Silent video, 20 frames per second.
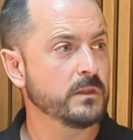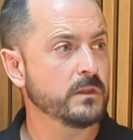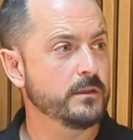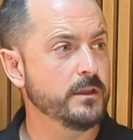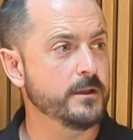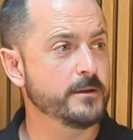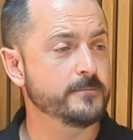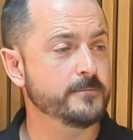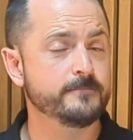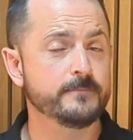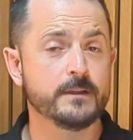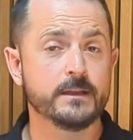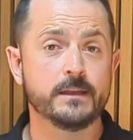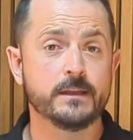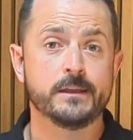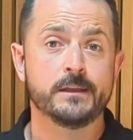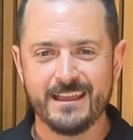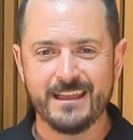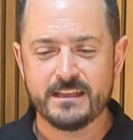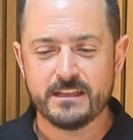Yeah.
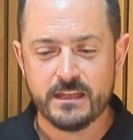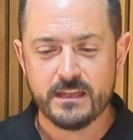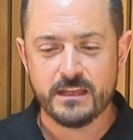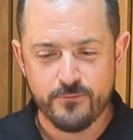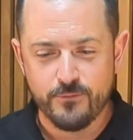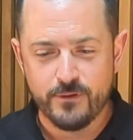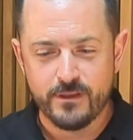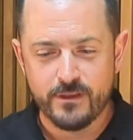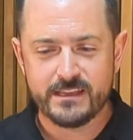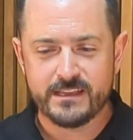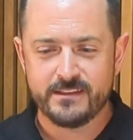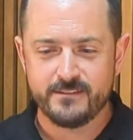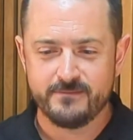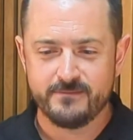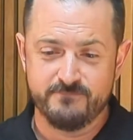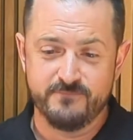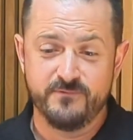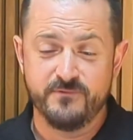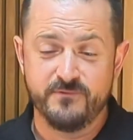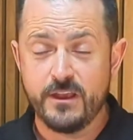It really
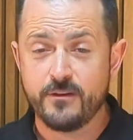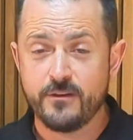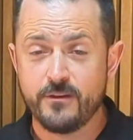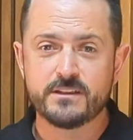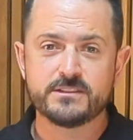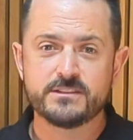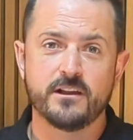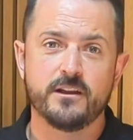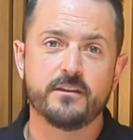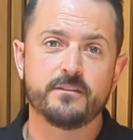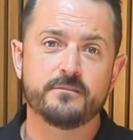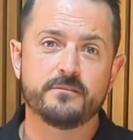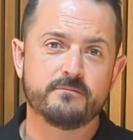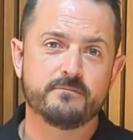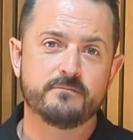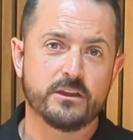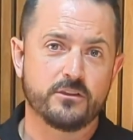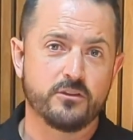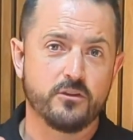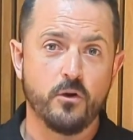varies on
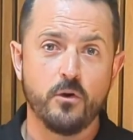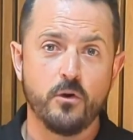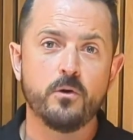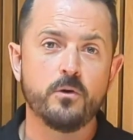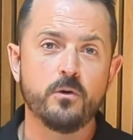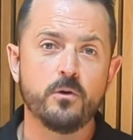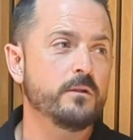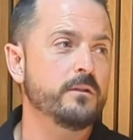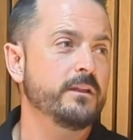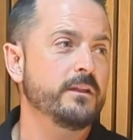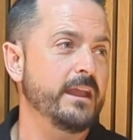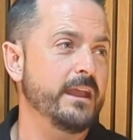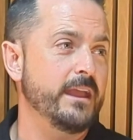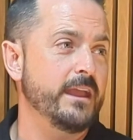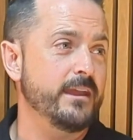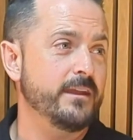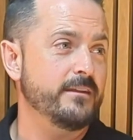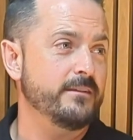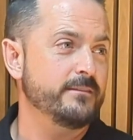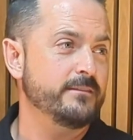the goal
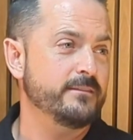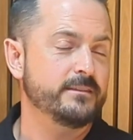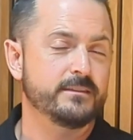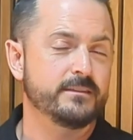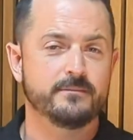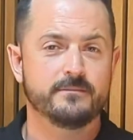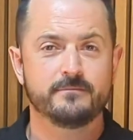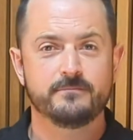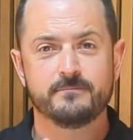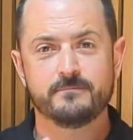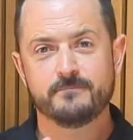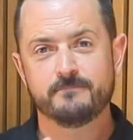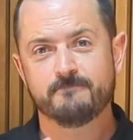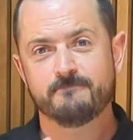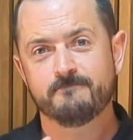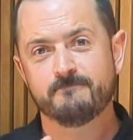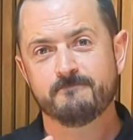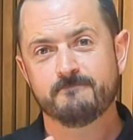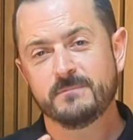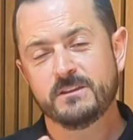and
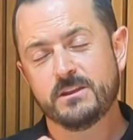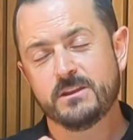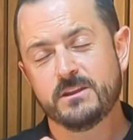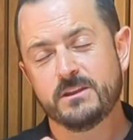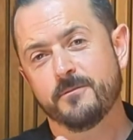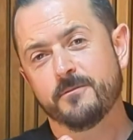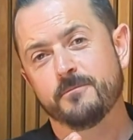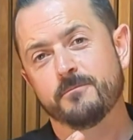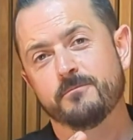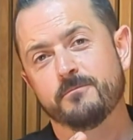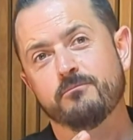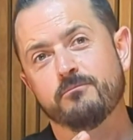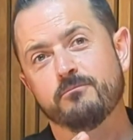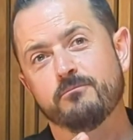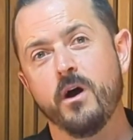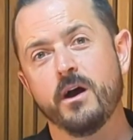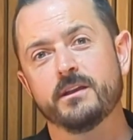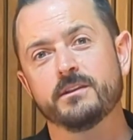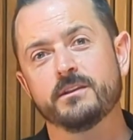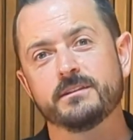
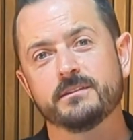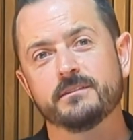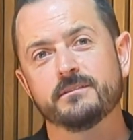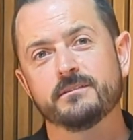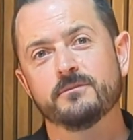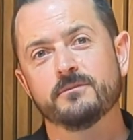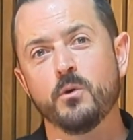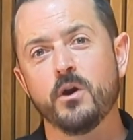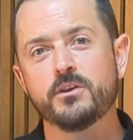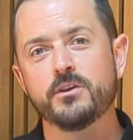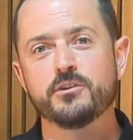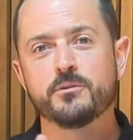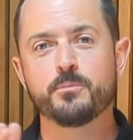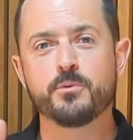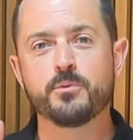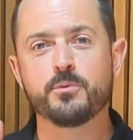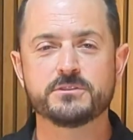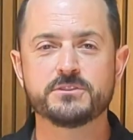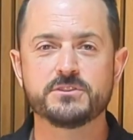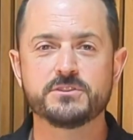what you're
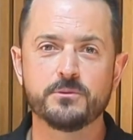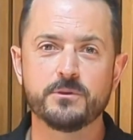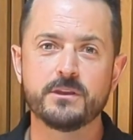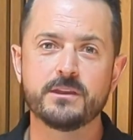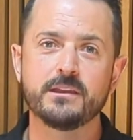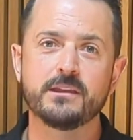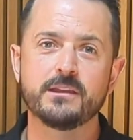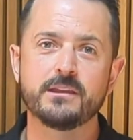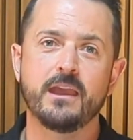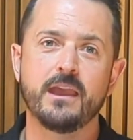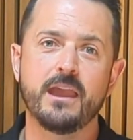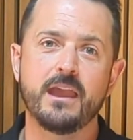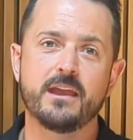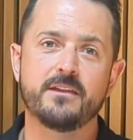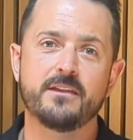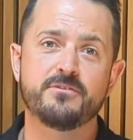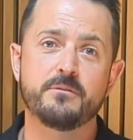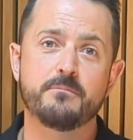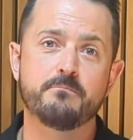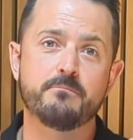pursuing
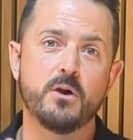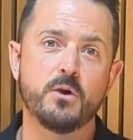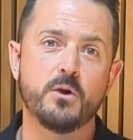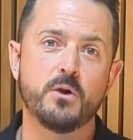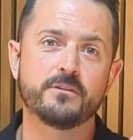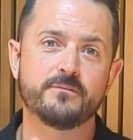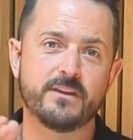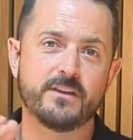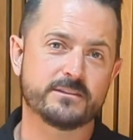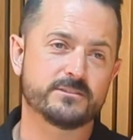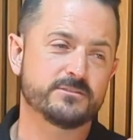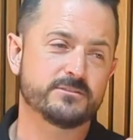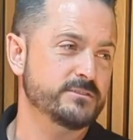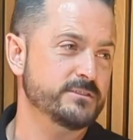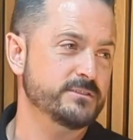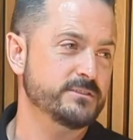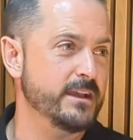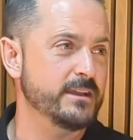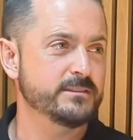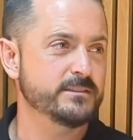and the mode of
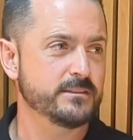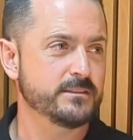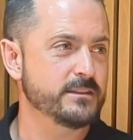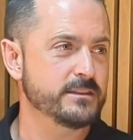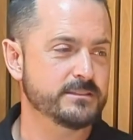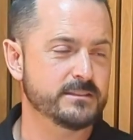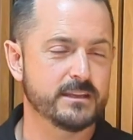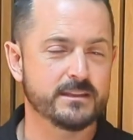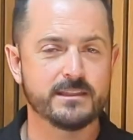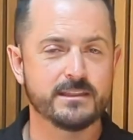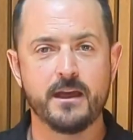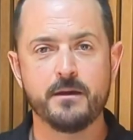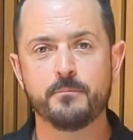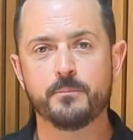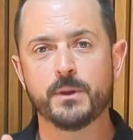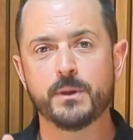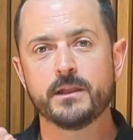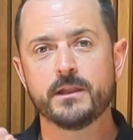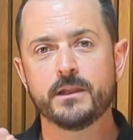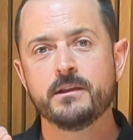exercise and things like that.
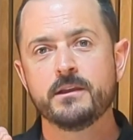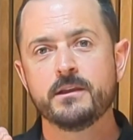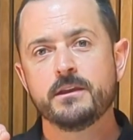But